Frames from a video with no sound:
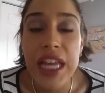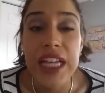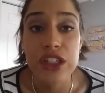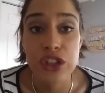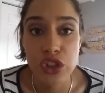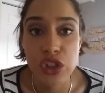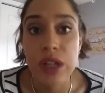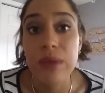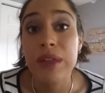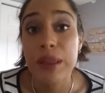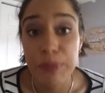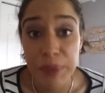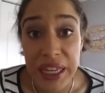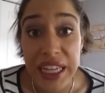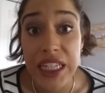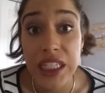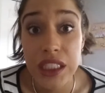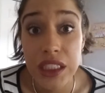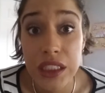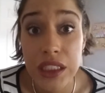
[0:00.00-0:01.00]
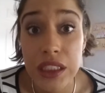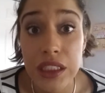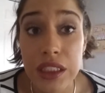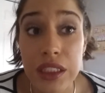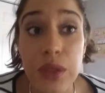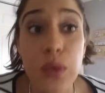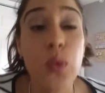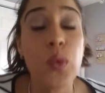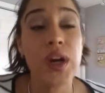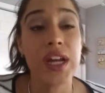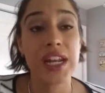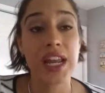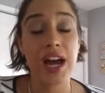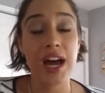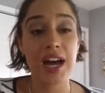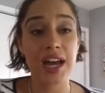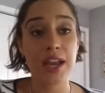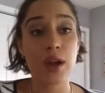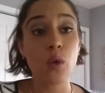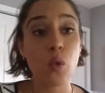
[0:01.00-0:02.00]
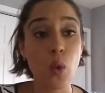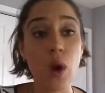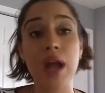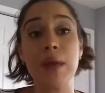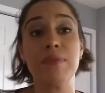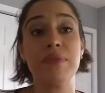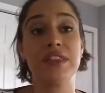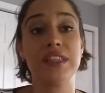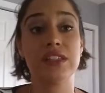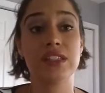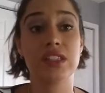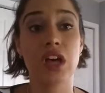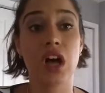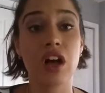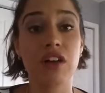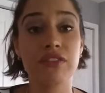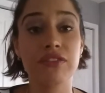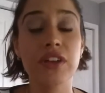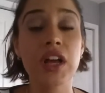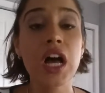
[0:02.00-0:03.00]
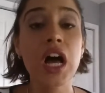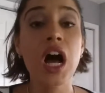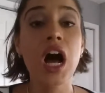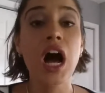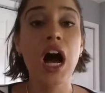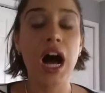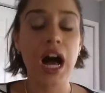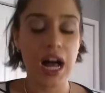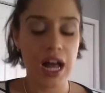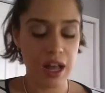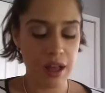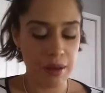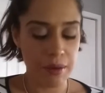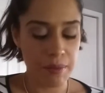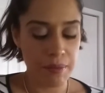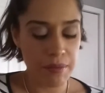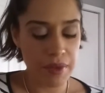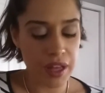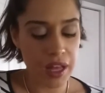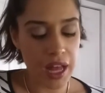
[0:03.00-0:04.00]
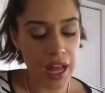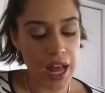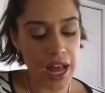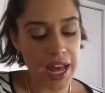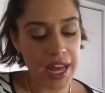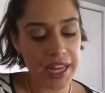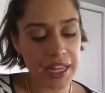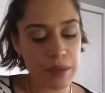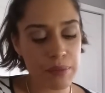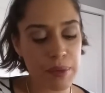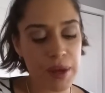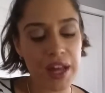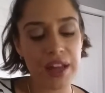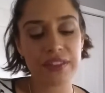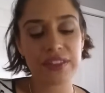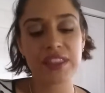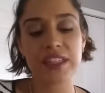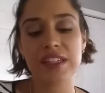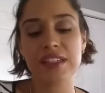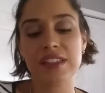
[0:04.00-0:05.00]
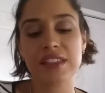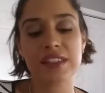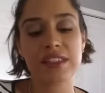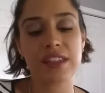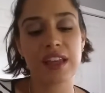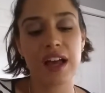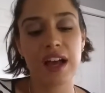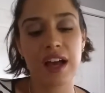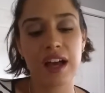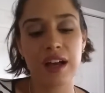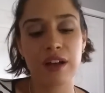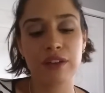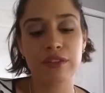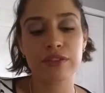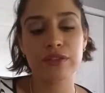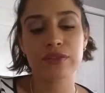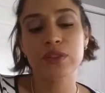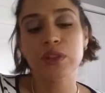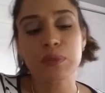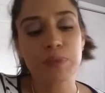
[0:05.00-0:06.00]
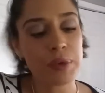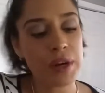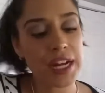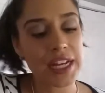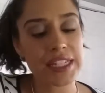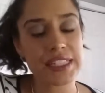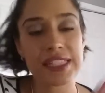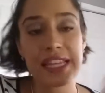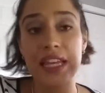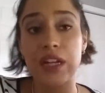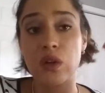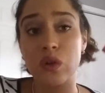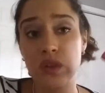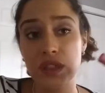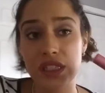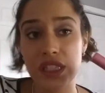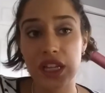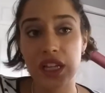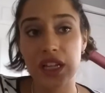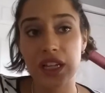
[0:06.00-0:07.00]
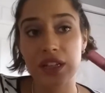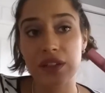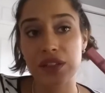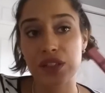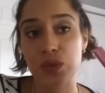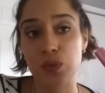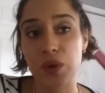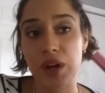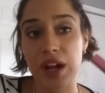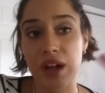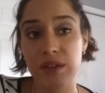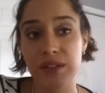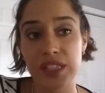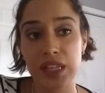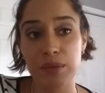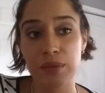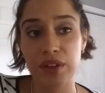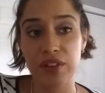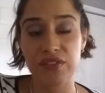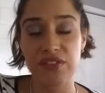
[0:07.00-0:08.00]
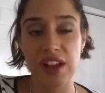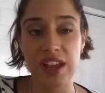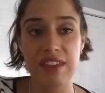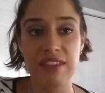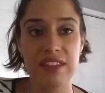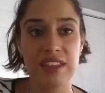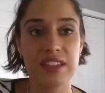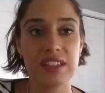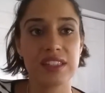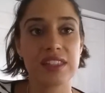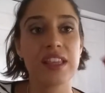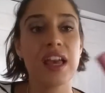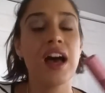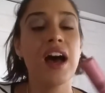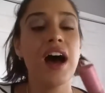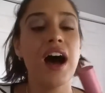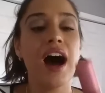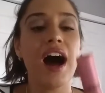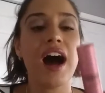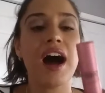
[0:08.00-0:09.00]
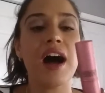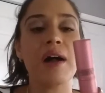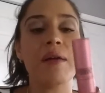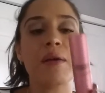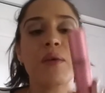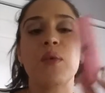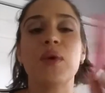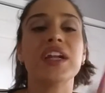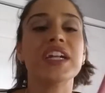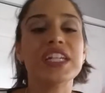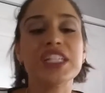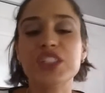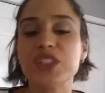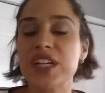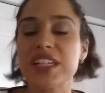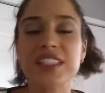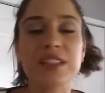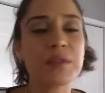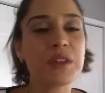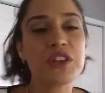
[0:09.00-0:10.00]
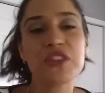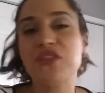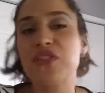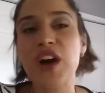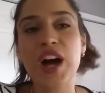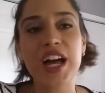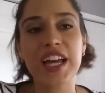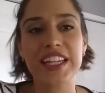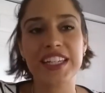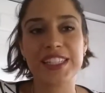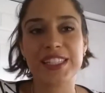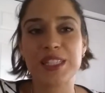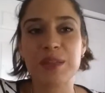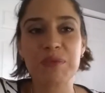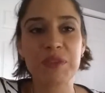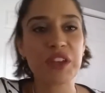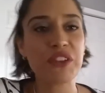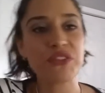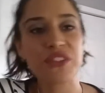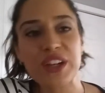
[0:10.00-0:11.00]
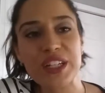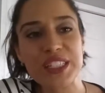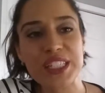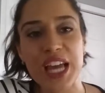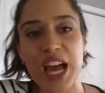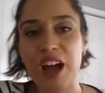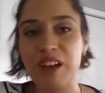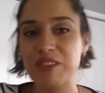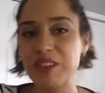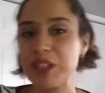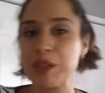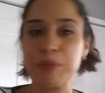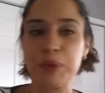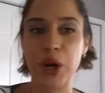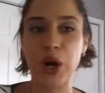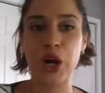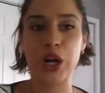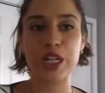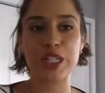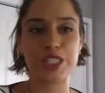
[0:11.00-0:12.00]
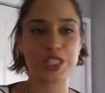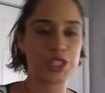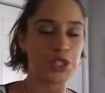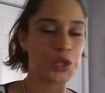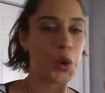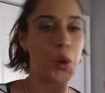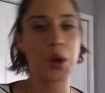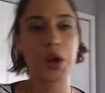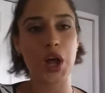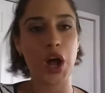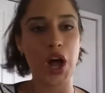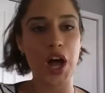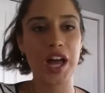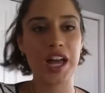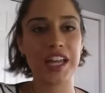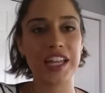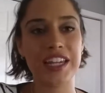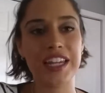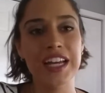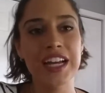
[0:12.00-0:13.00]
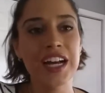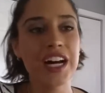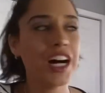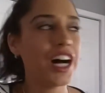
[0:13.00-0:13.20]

extremely pink when I wipe this off. Um, I bought this uh, full price at Ulta is where I was able to find this. Uh, I wanted to try something fun. It's something fun to have in your purse. Throw it on